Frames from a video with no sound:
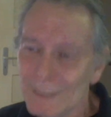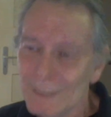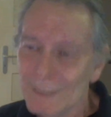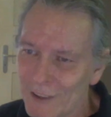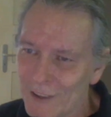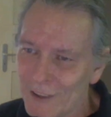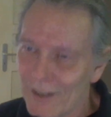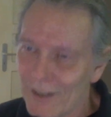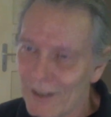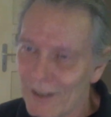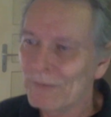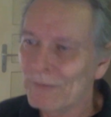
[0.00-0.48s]

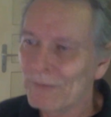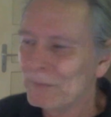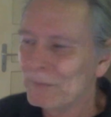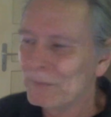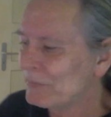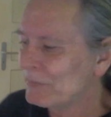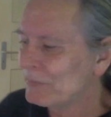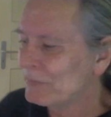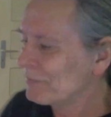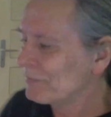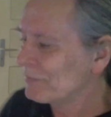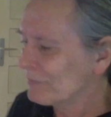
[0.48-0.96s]
yeah,
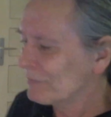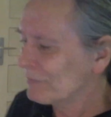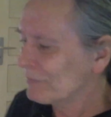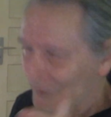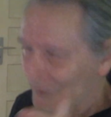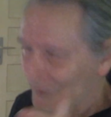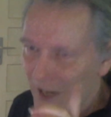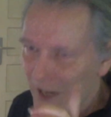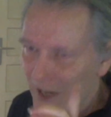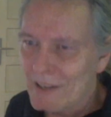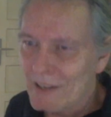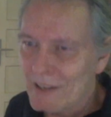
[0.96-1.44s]

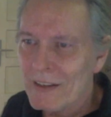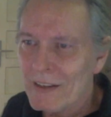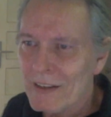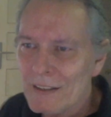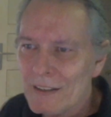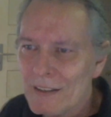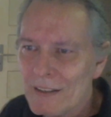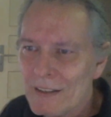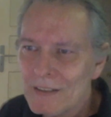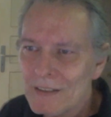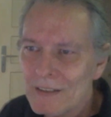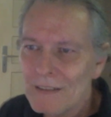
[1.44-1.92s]
like I
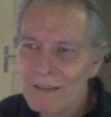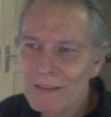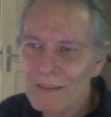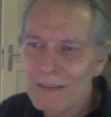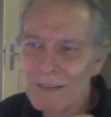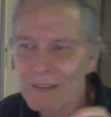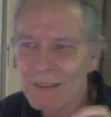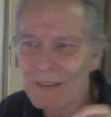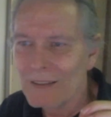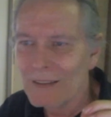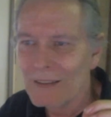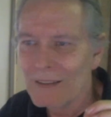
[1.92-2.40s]
said,
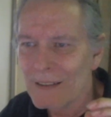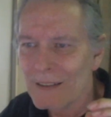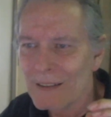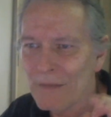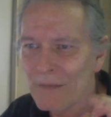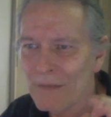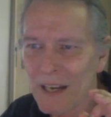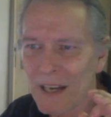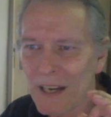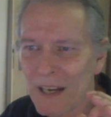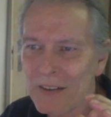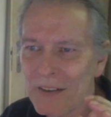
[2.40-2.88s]

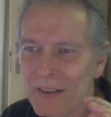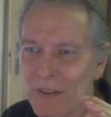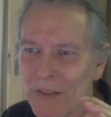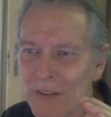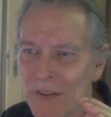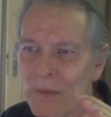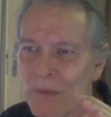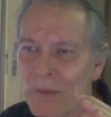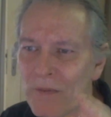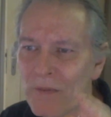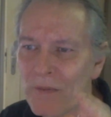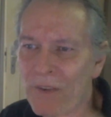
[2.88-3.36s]
I've got to do
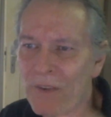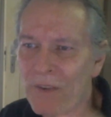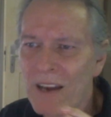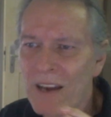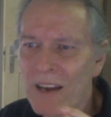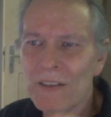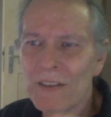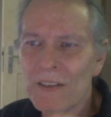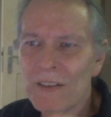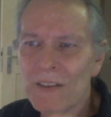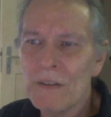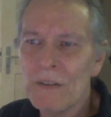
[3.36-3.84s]
some
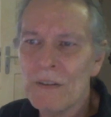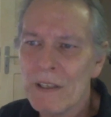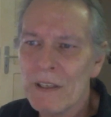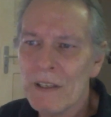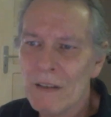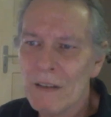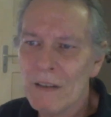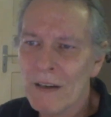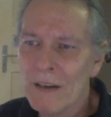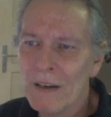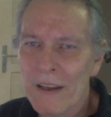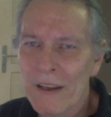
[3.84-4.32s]

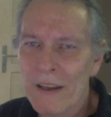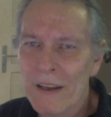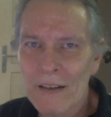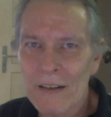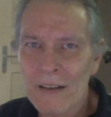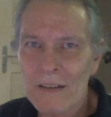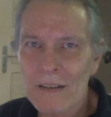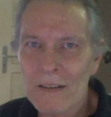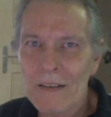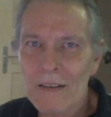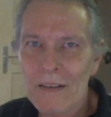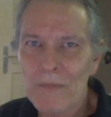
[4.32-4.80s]
fine-tuning on that,
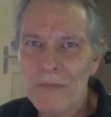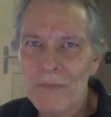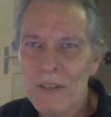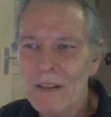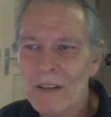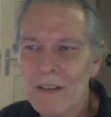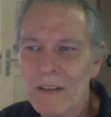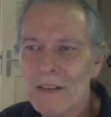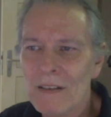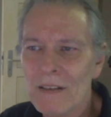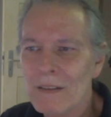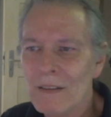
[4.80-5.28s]

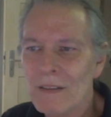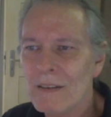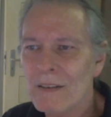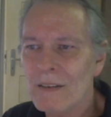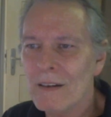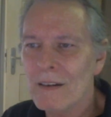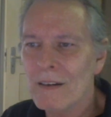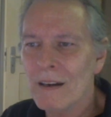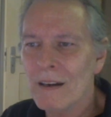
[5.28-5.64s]
because